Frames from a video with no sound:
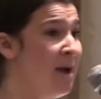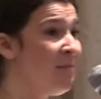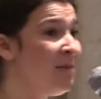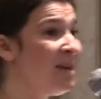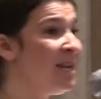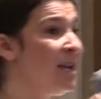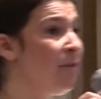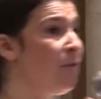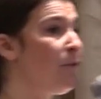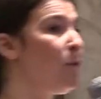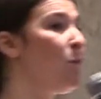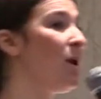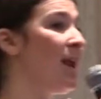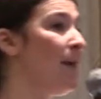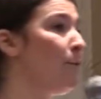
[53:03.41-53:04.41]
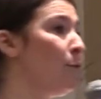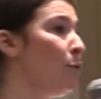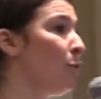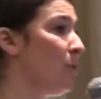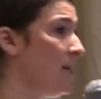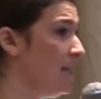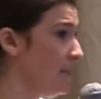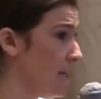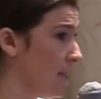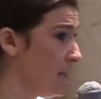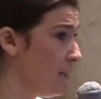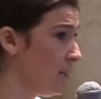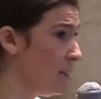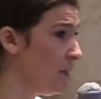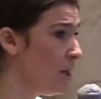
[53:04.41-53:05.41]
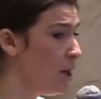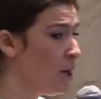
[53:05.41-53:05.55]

But if for whatever reason